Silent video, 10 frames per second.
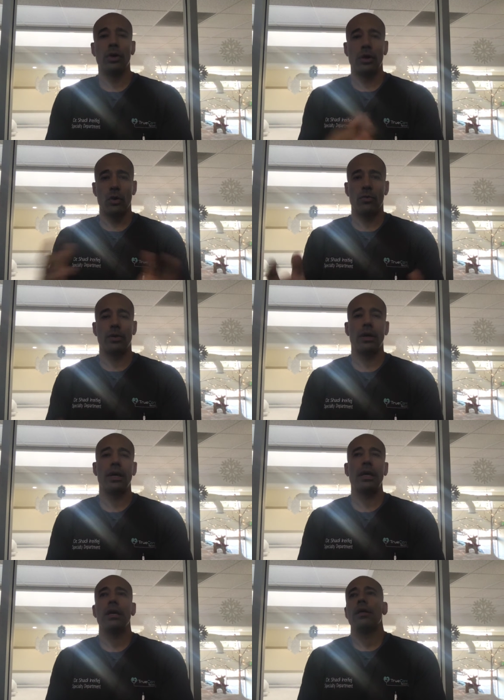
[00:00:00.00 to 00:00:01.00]
on an
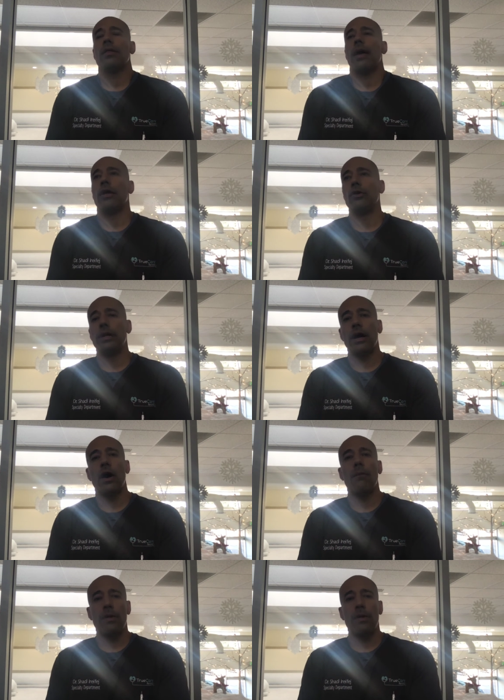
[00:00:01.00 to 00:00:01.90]
overnight and you need help,